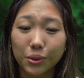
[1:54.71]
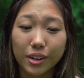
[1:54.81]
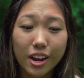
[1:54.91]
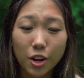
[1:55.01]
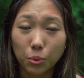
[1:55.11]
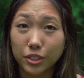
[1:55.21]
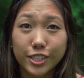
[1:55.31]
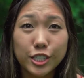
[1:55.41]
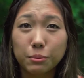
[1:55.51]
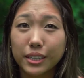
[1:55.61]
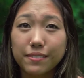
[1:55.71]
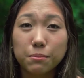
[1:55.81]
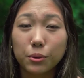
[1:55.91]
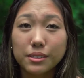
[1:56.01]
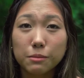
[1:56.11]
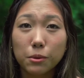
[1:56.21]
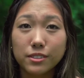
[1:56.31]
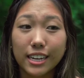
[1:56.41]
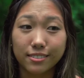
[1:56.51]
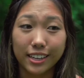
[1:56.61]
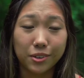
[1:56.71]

or religious beliefs and principles that they